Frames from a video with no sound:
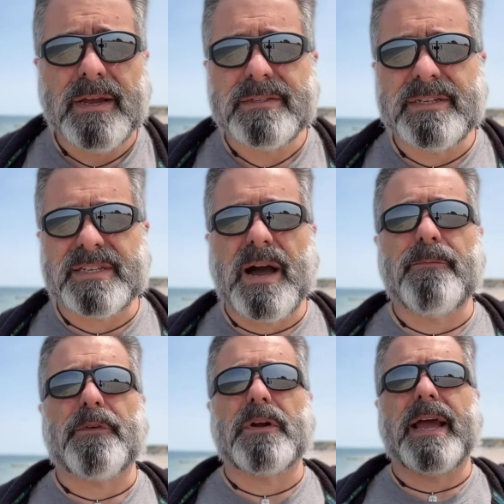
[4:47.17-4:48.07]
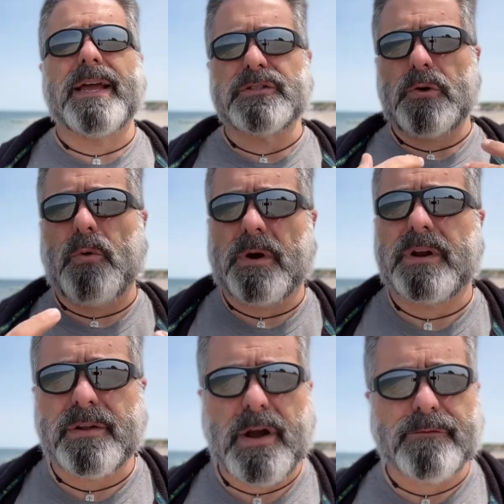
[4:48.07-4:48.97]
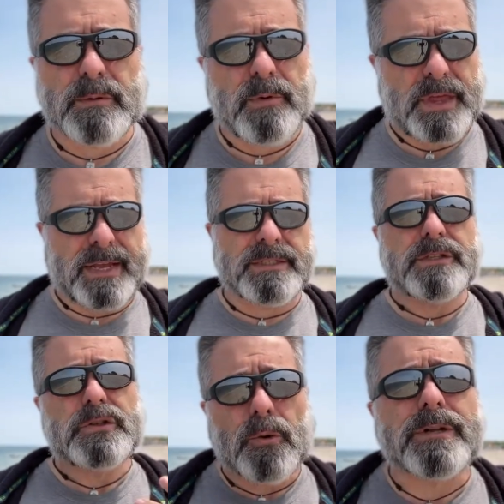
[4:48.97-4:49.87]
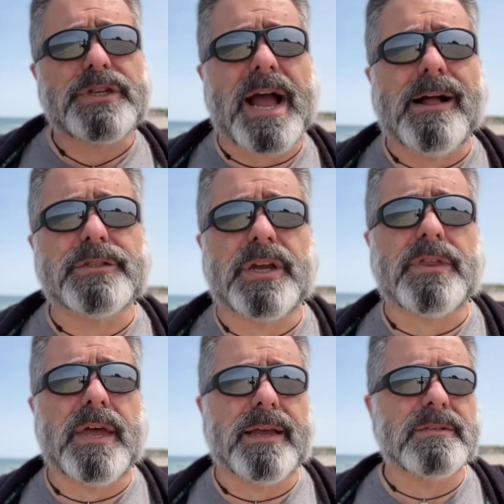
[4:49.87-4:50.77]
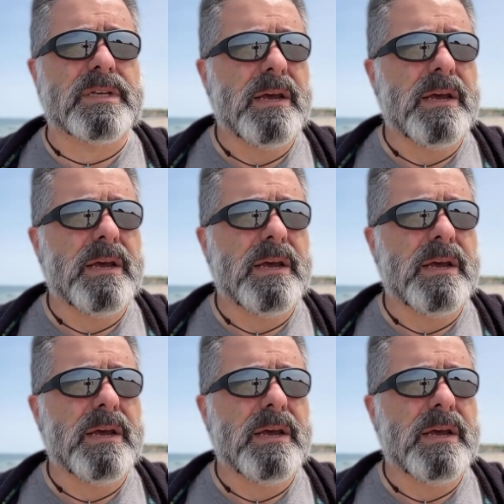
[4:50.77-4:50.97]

discomfort and toward uncomfortable things and toward challenging things.